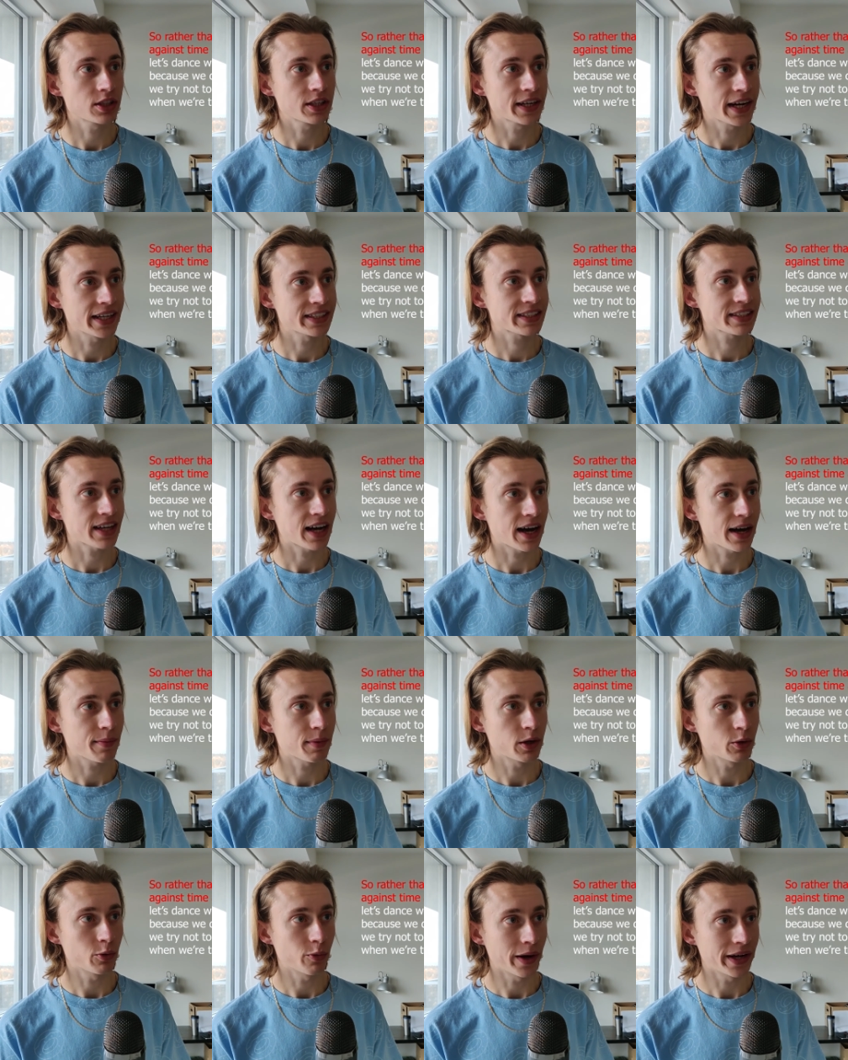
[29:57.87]
against time
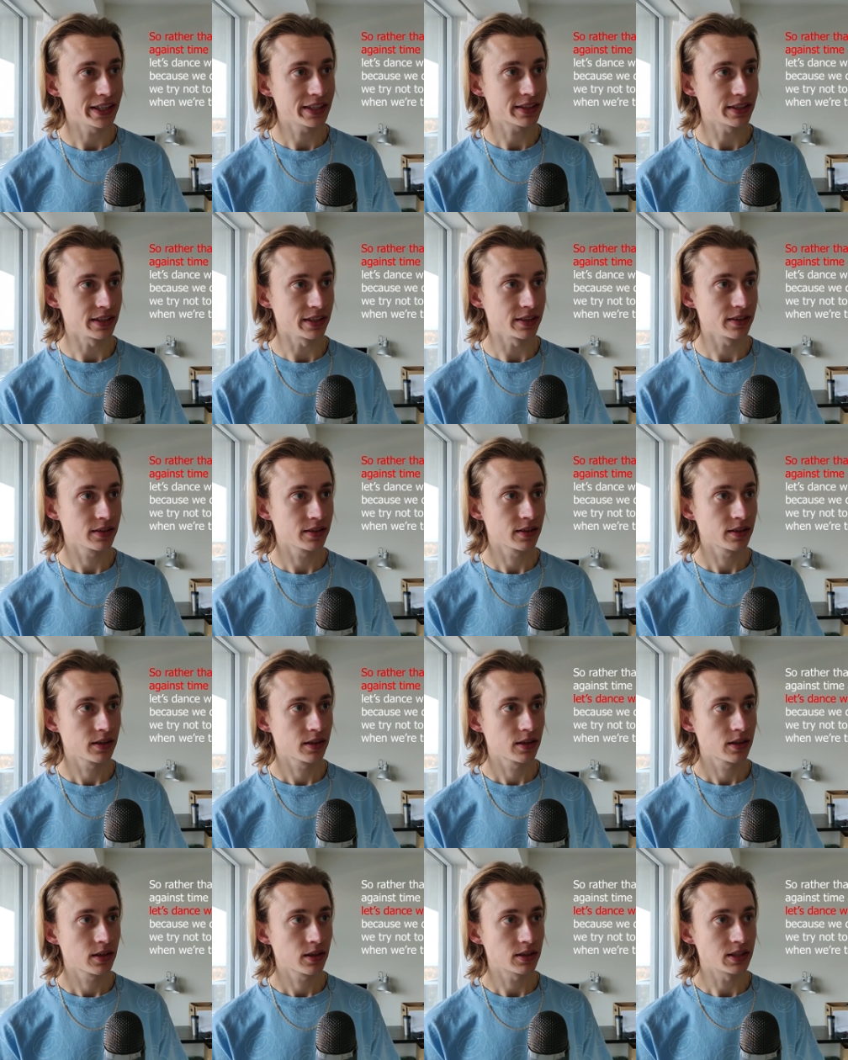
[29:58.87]
and waste it,
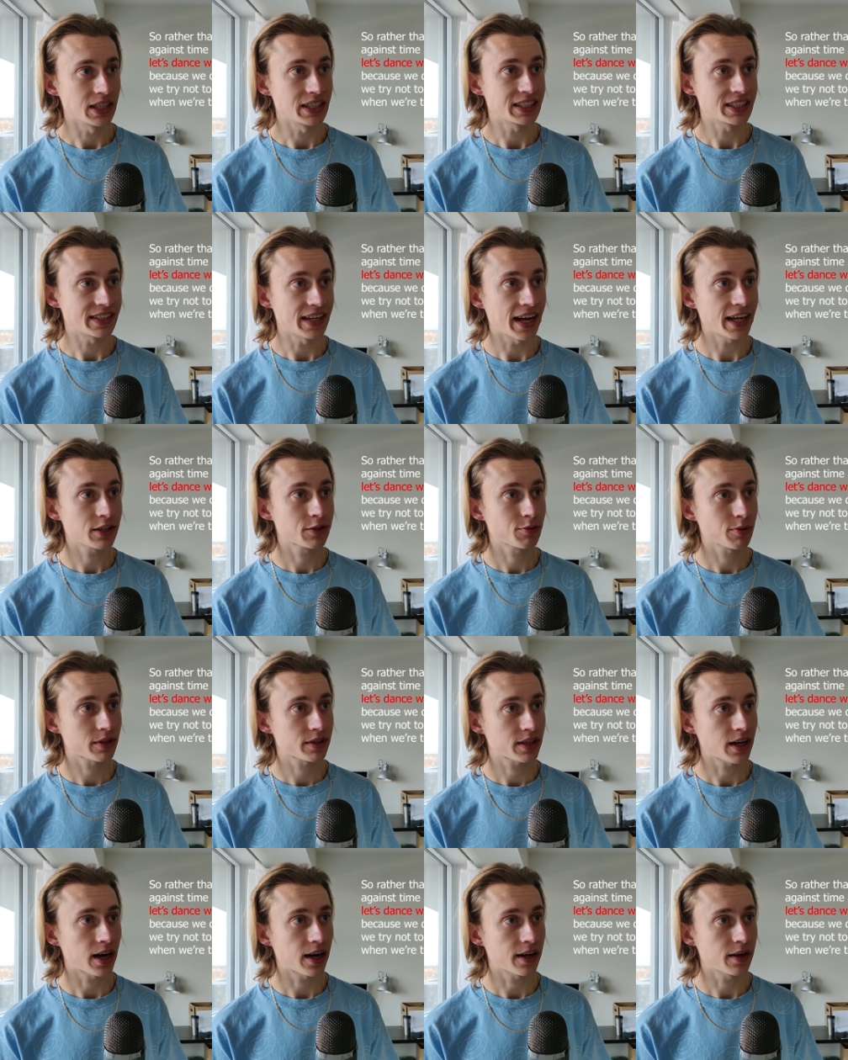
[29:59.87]
let's dance
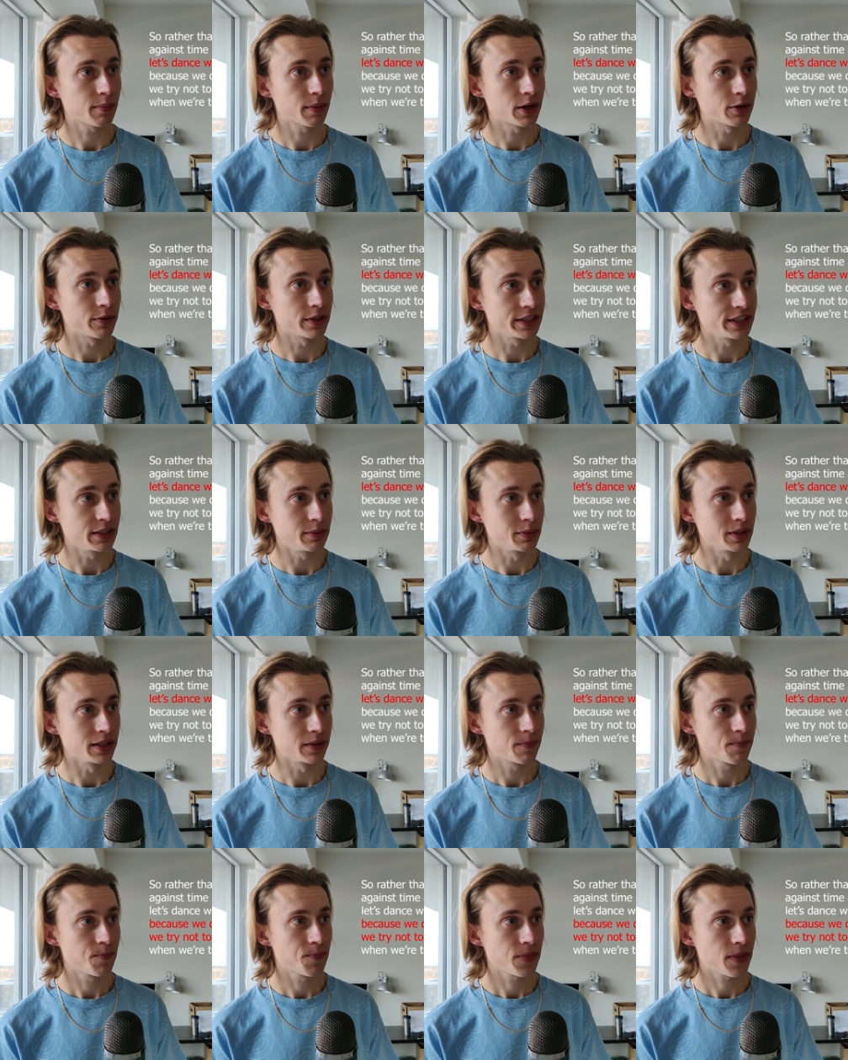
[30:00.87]
with time and redeem it.
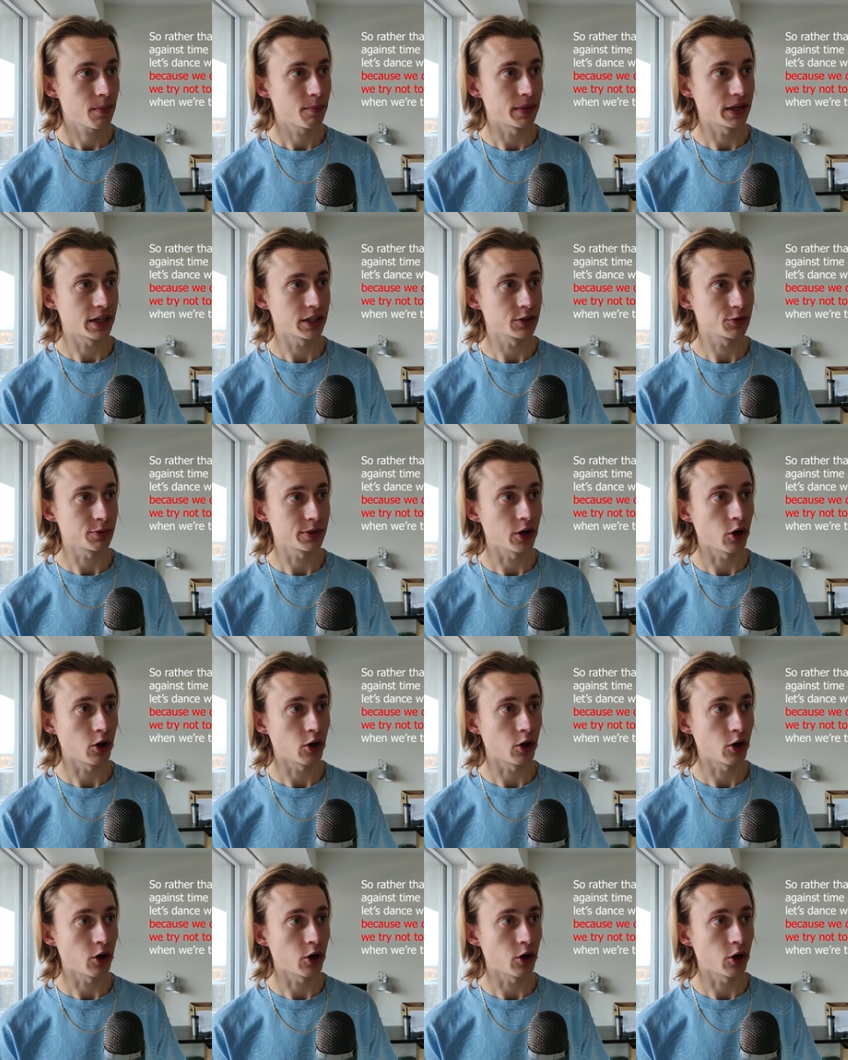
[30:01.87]
Because we